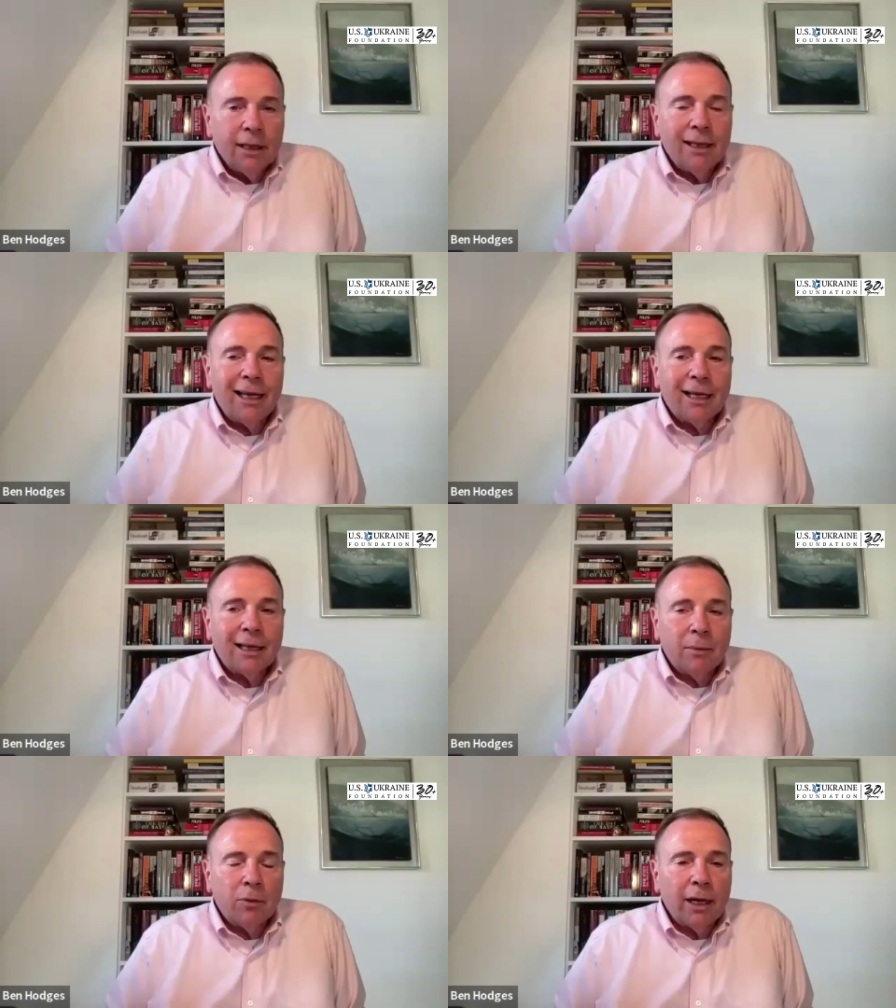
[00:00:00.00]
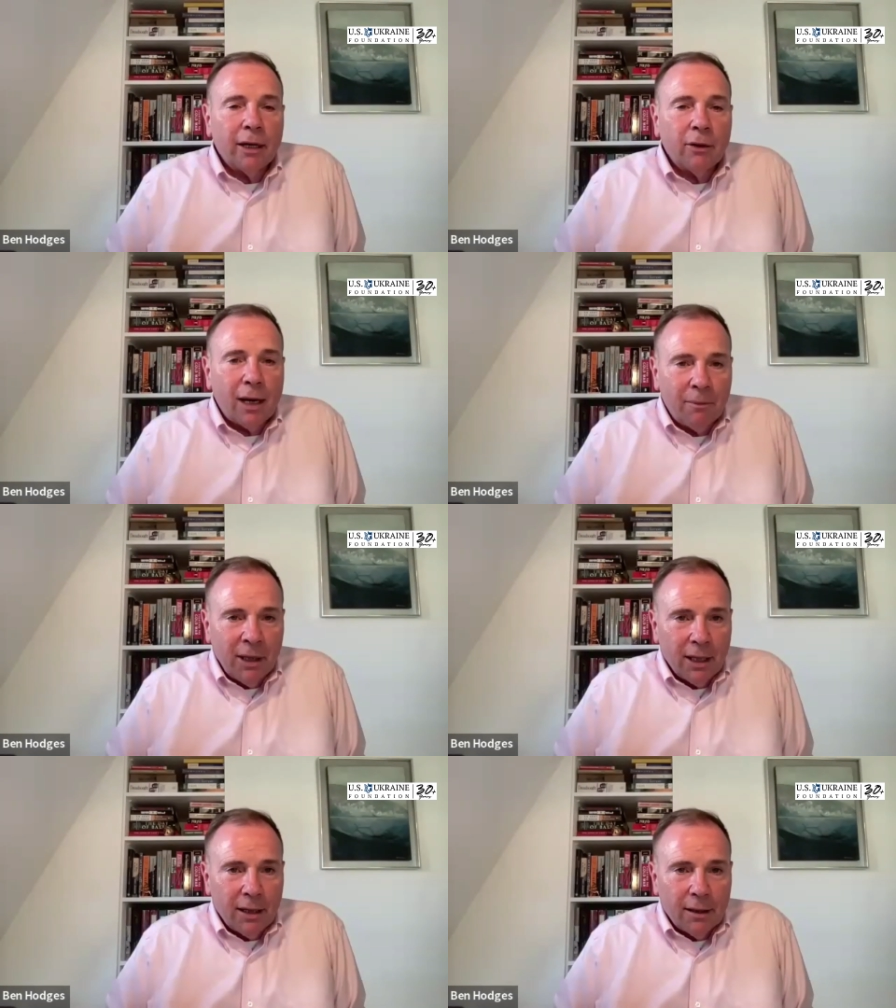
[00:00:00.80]
that they could liberate
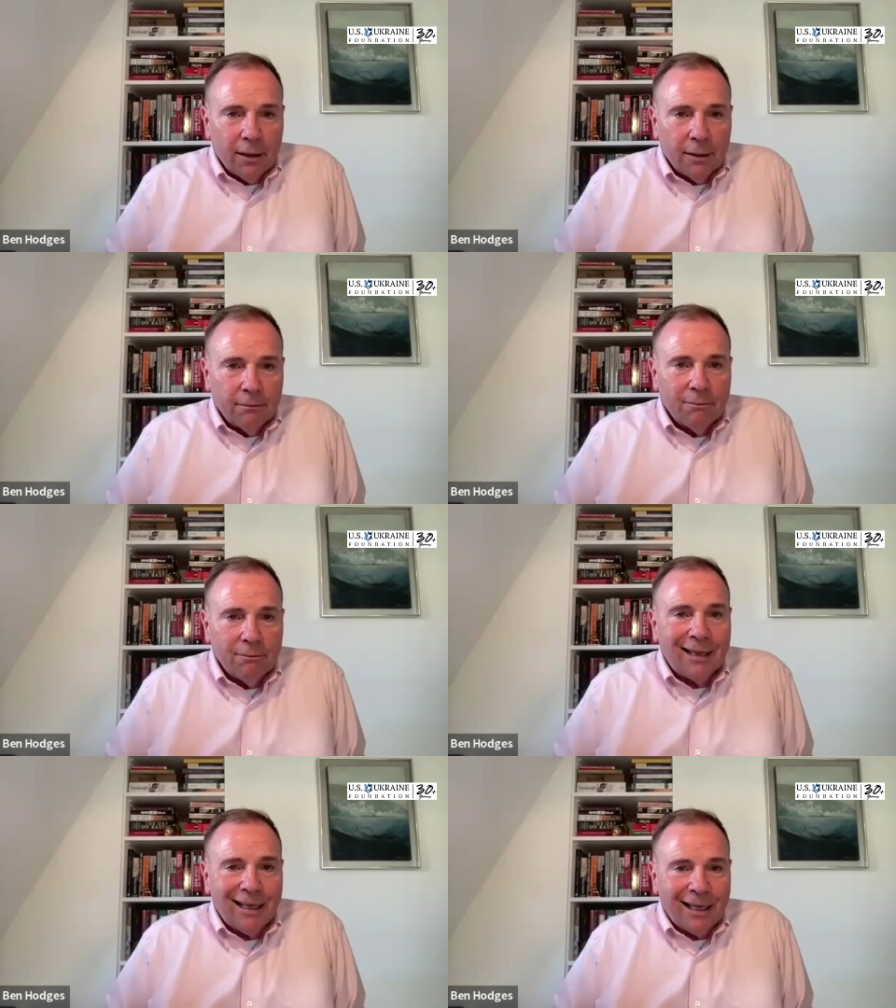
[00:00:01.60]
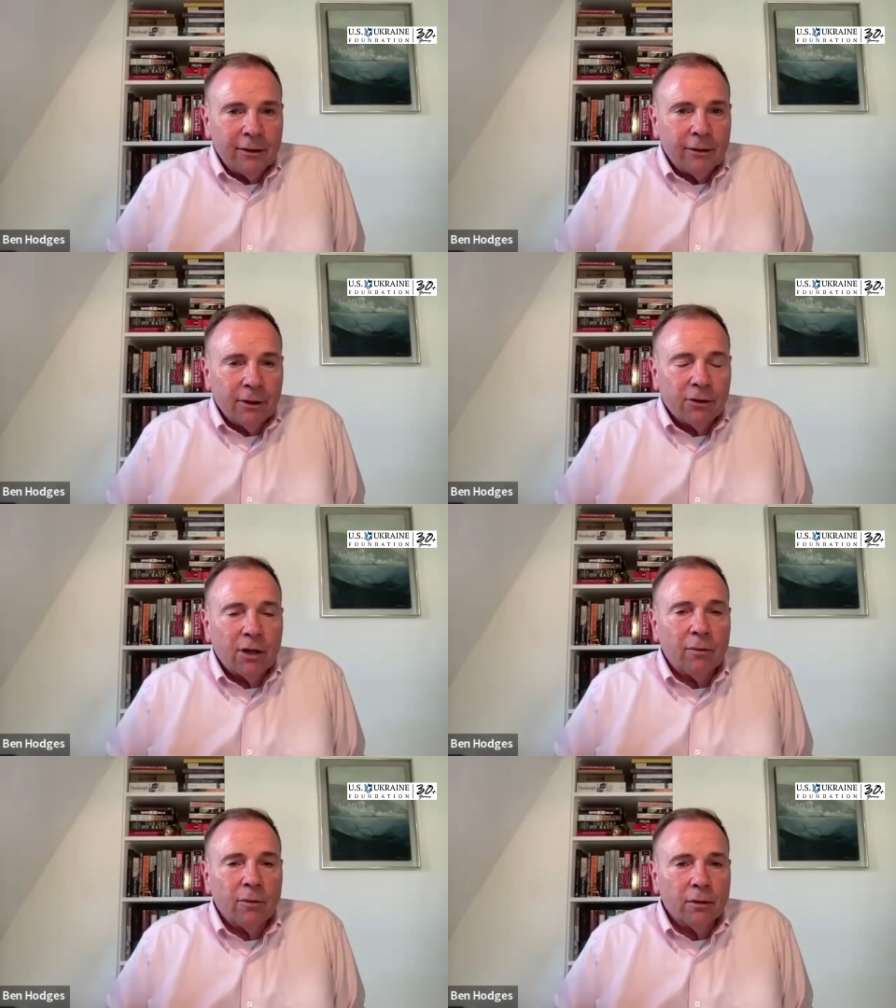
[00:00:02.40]
Crimea by the end of
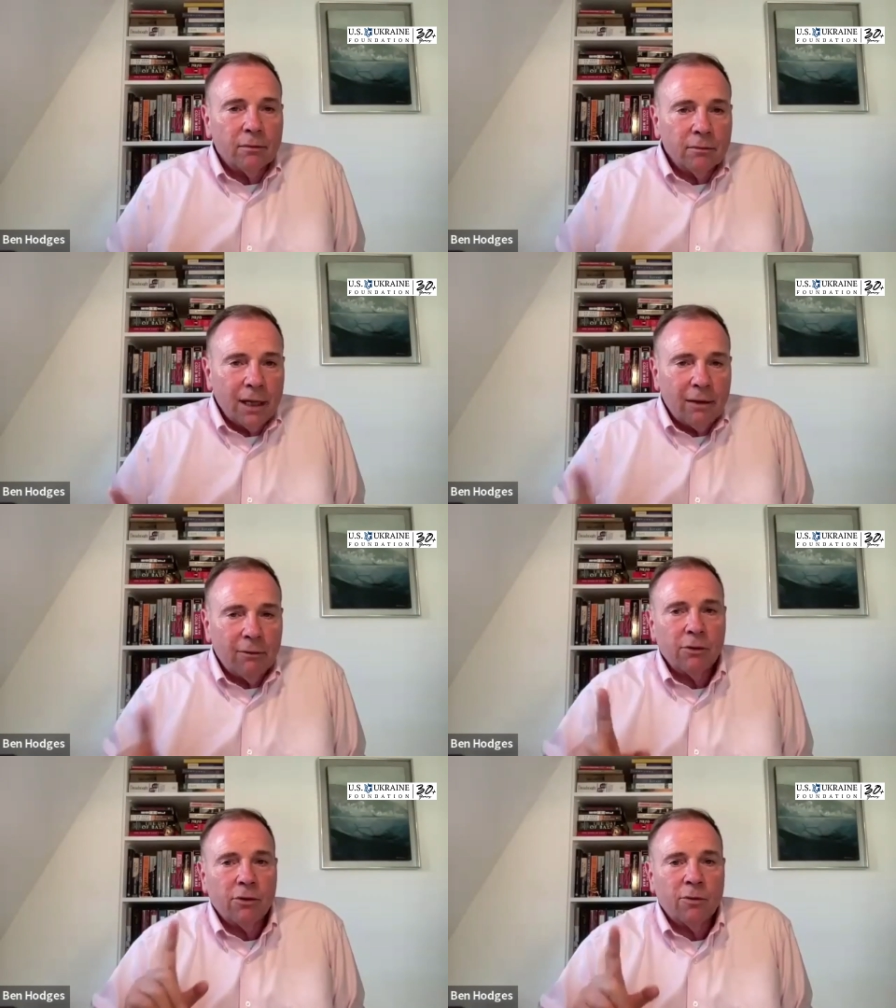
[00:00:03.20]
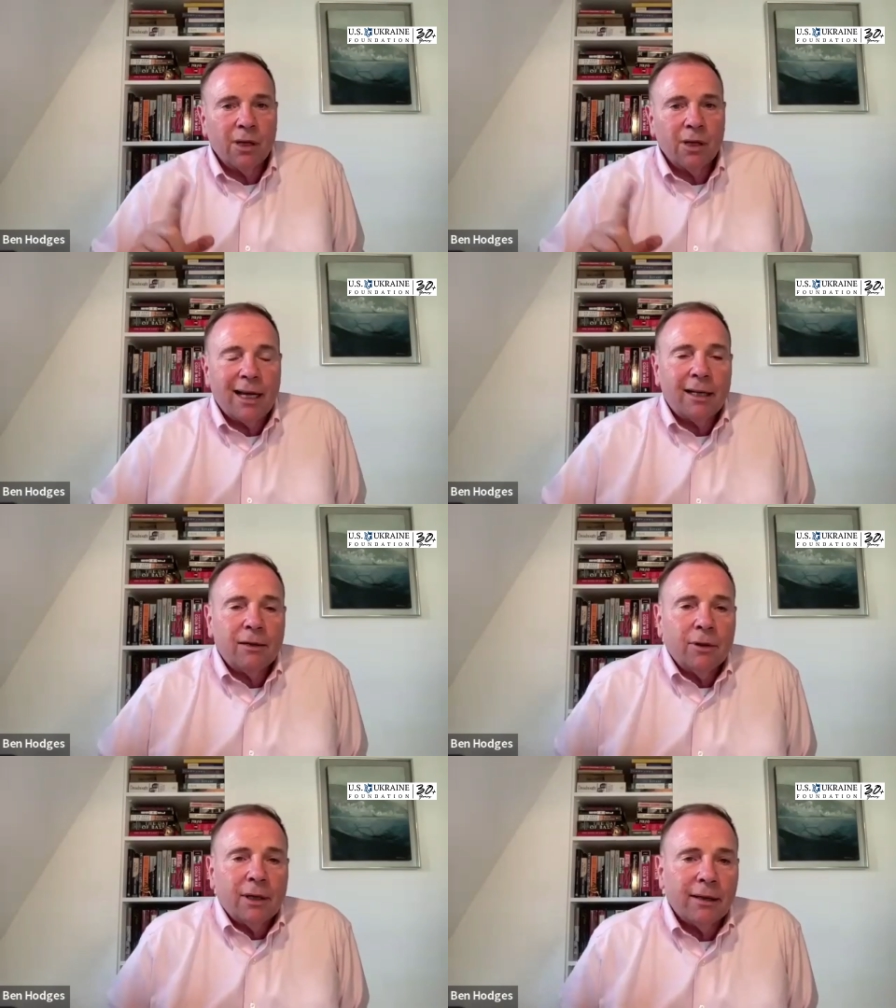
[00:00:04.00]
this summer. That was
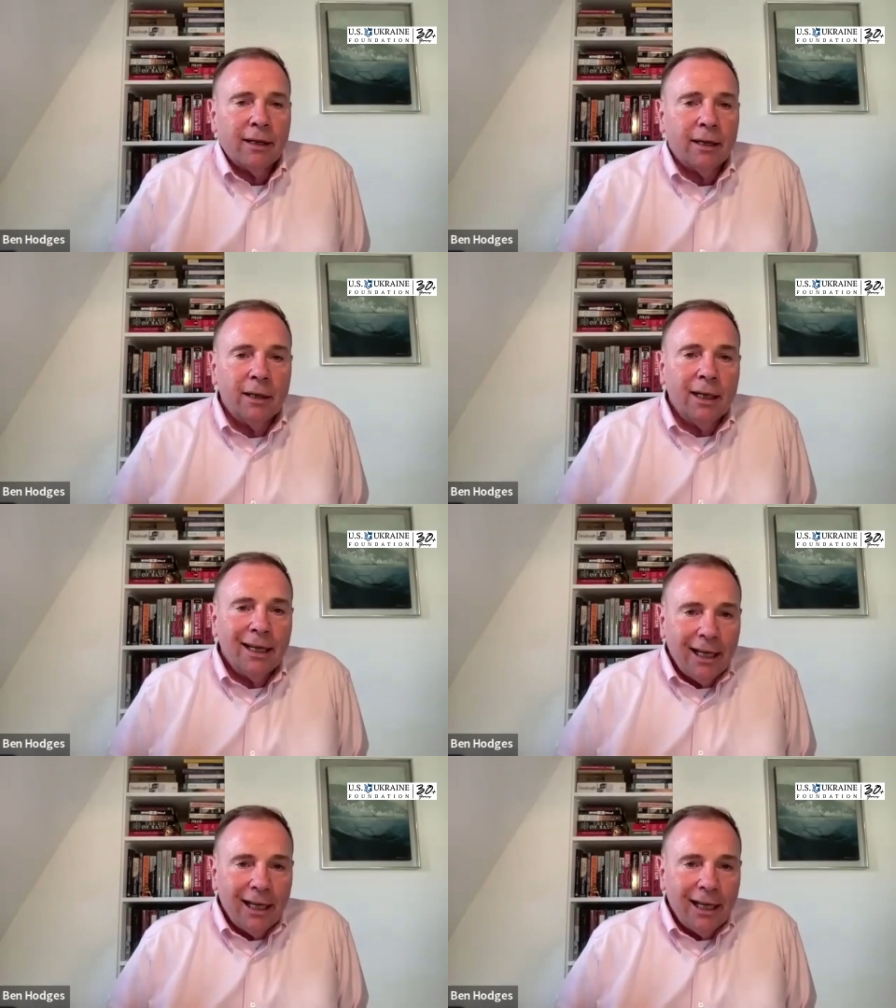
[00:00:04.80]
exactly what I said.